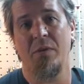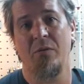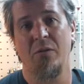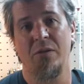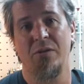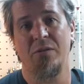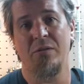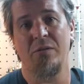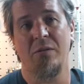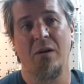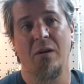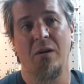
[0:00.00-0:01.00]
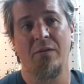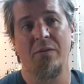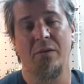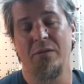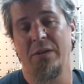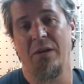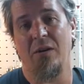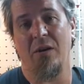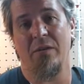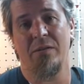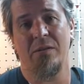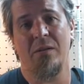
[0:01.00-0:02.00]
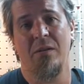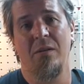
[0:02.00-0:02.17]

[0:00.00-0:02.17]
Gretsch knockoff or takeoffs.